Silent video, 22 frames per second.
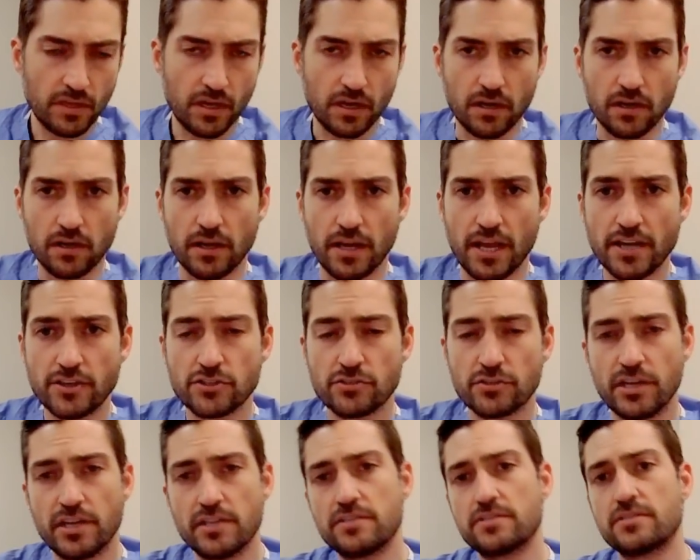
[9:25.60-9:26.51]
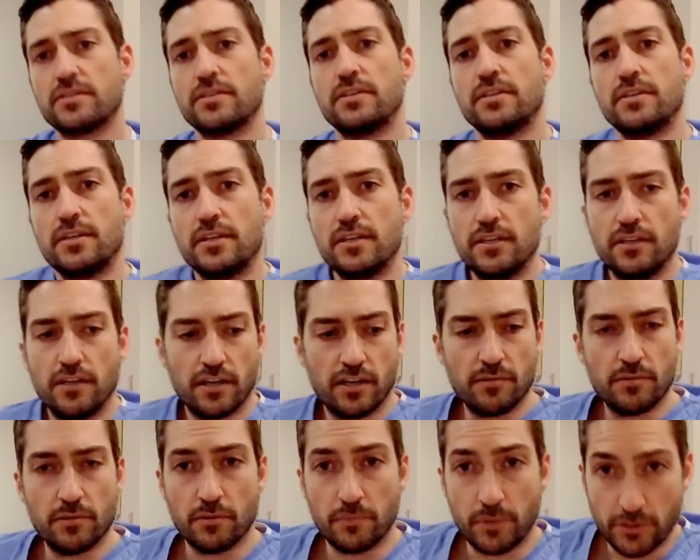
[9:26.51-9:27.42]
Uh, X-rays, I
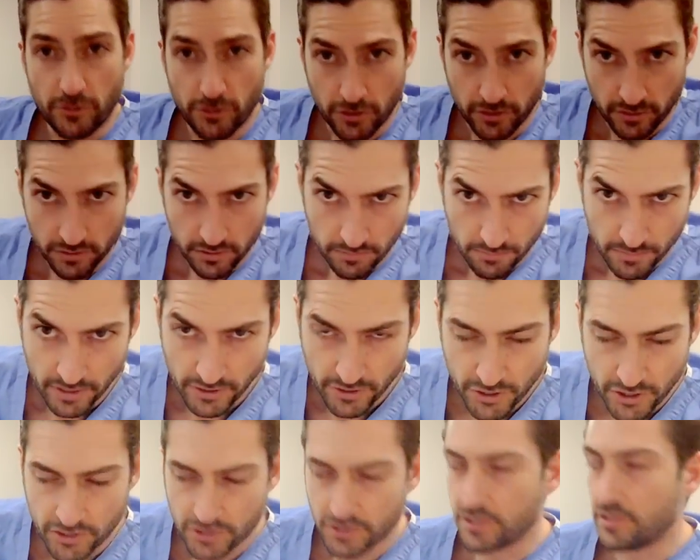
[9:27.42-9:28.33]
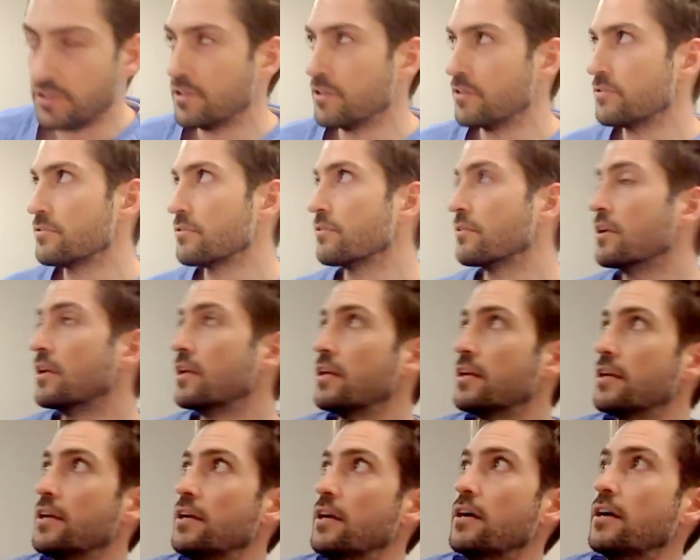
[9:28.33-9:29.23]
got let my, che my cheat sheet here. So
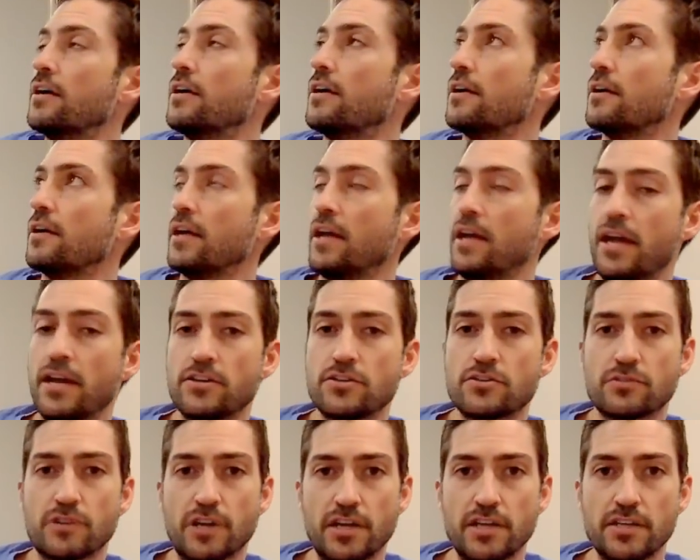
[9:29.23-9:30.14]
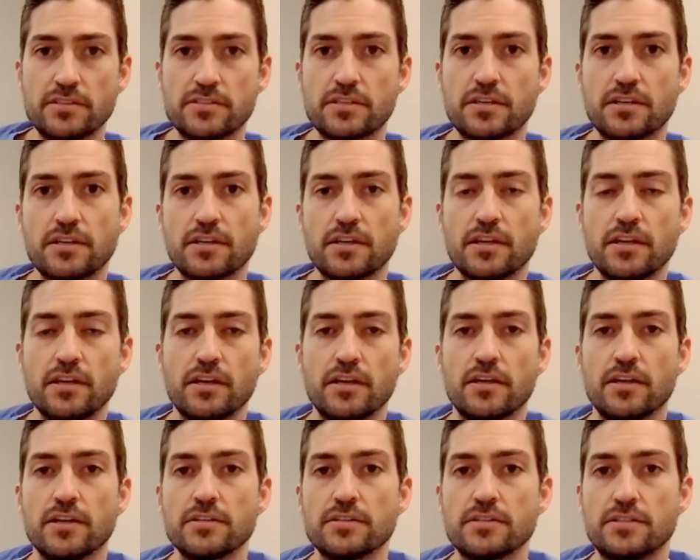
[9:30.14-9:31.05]
uh, X-rays,
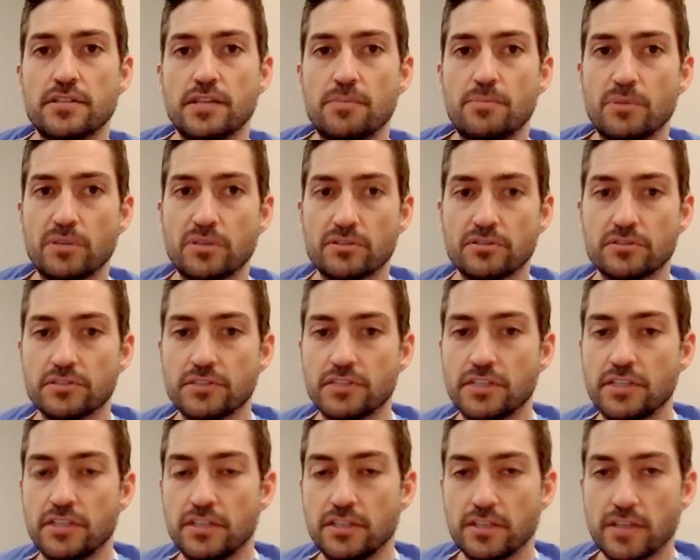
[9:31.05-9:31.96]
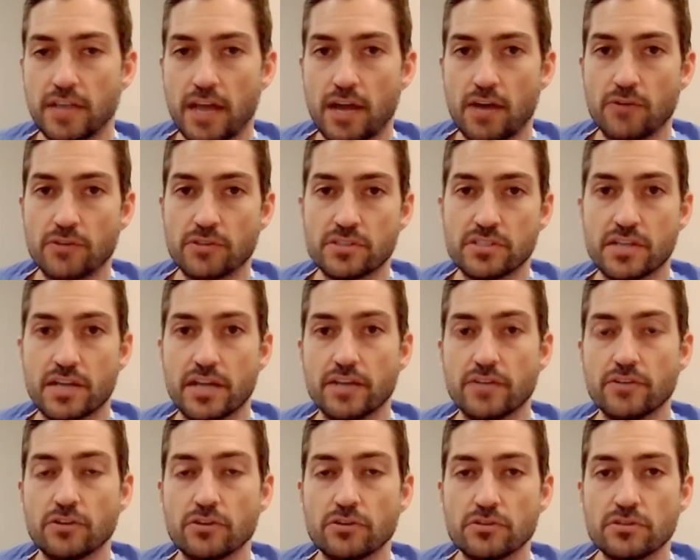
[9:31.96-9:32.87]
uh, typically how it's
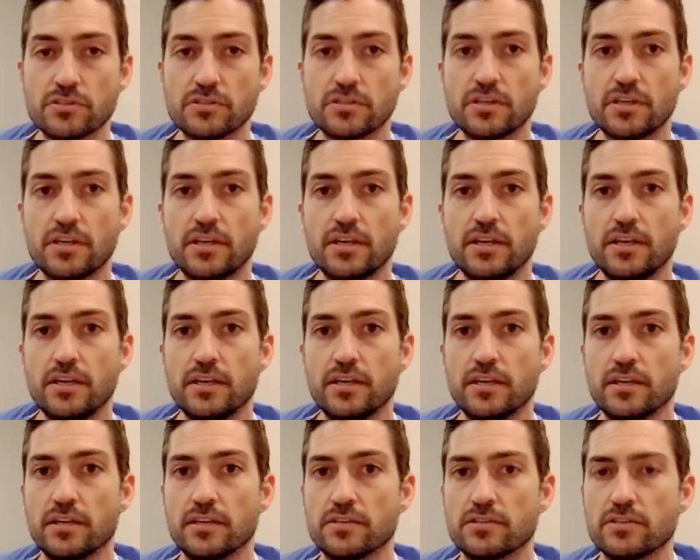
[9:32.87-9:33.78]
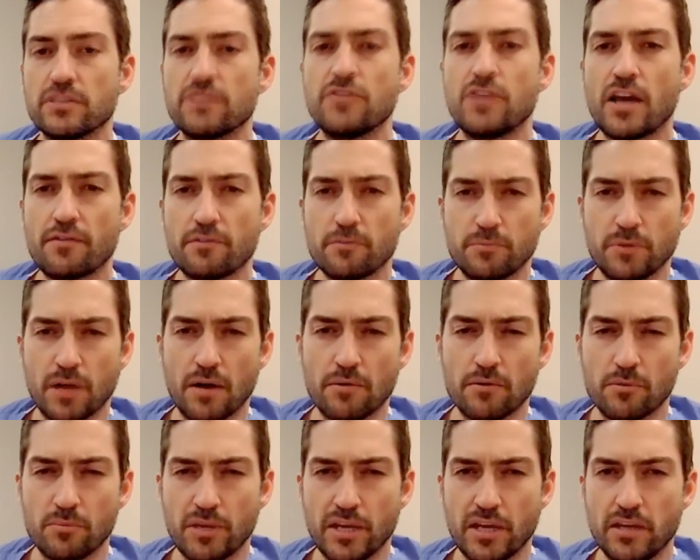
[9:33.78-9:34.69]
diagnosed is if you have
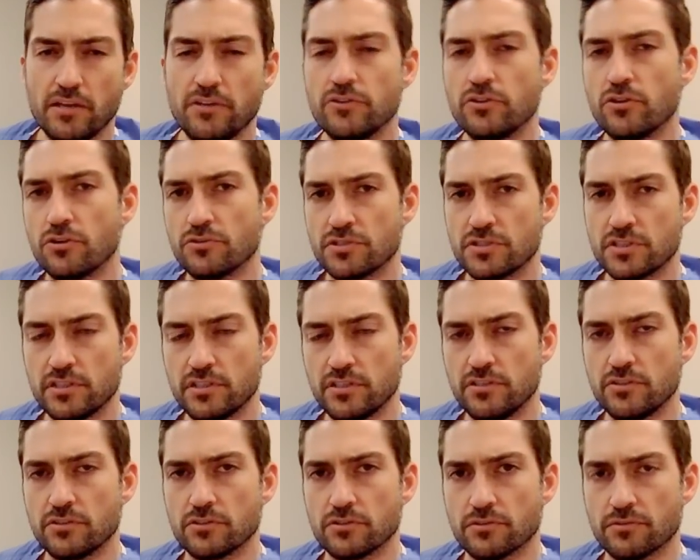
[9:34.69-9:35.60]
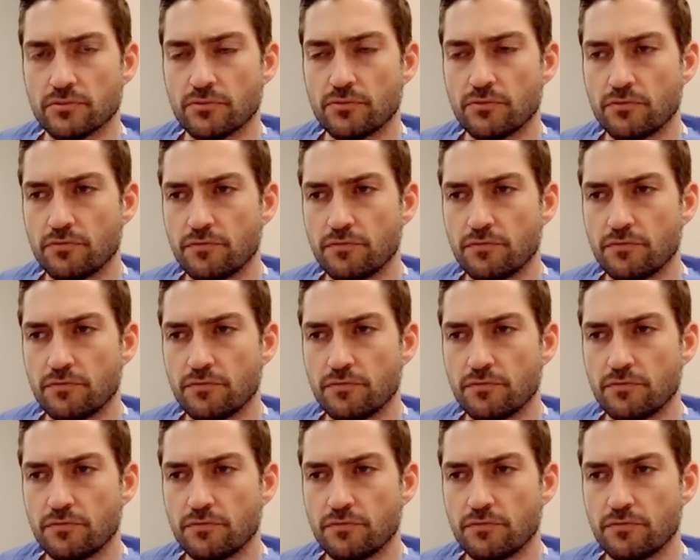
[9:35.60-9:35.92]
abdominal pain and you go see your